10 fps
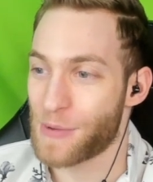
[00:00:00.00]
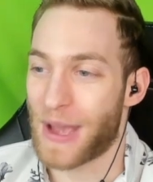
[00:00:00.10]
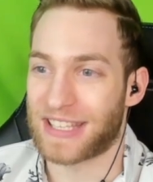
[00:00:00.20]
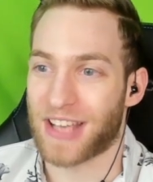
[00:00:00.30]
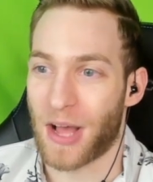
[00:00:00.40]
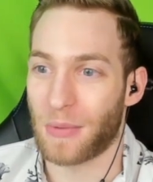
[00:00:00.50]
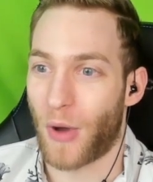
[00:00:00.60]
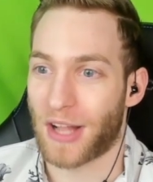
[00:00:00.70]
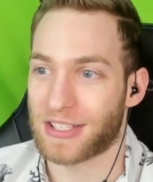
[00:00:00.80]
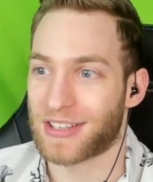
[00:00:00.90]
Wakes up.
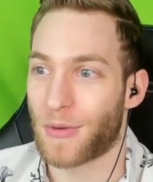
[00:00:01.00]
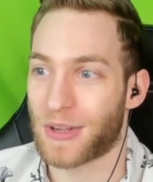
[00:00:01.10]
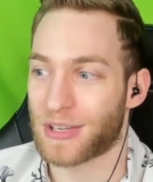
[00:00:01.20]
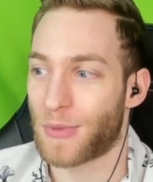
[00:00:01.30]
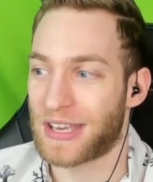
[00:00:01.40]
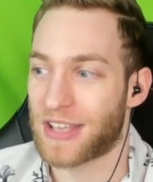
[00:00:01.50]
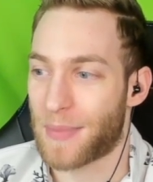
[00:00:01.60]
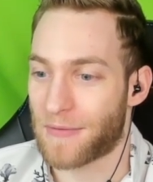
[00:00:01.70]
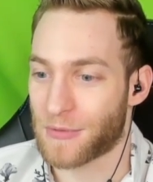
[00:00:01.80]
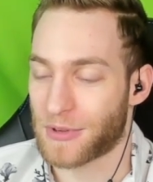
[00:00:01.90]
Watch. Watch him wakes up
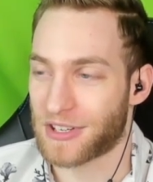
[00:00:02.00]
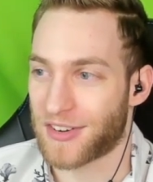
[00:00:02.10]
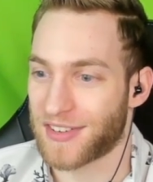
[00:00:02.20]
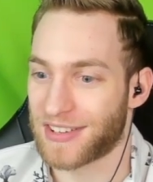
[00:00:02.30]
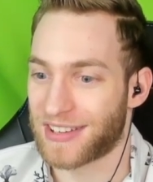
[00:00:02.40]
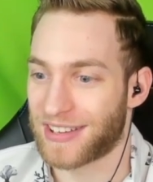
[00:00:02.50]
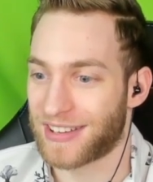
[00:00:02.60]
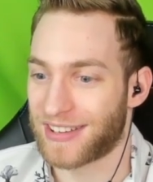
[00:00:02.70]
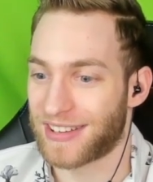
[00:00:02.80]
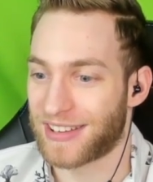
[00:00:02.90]
after one turn. Not
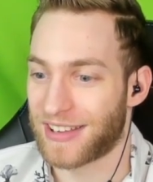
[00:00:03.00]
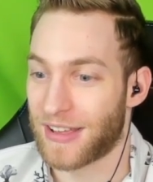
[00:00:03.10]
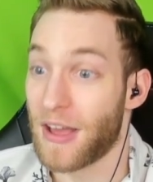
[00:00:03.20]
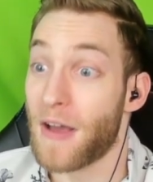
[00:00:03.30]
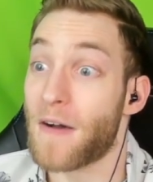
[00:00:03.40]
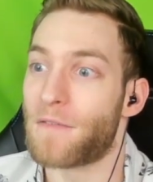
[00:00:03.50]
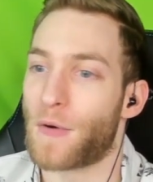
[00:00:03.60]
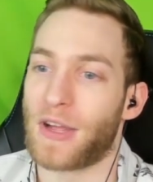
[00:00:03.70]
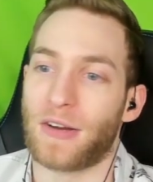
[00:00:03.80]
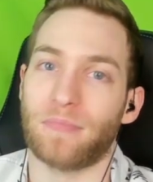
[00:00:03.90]
the full heal.
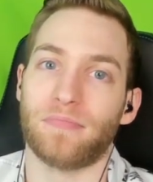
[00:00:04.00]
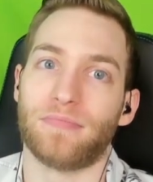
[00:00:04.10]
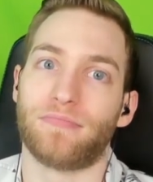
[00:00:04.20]
Full heal.